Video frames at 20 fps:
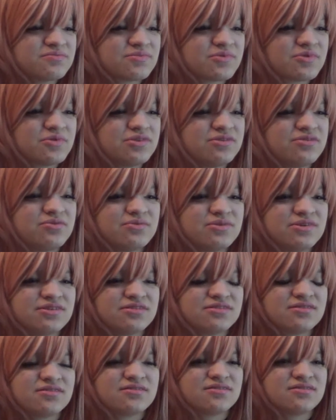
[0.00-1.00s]
which
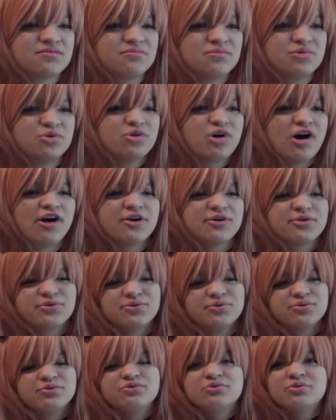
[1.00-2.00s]
was
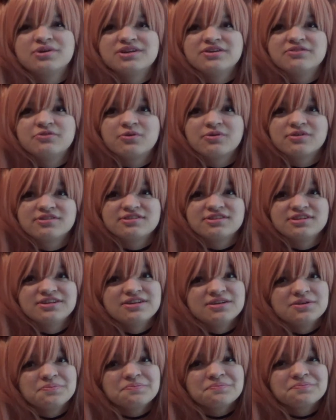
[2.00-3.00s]
Motaku
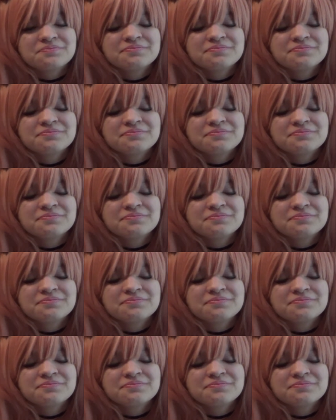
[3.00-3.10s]
2014.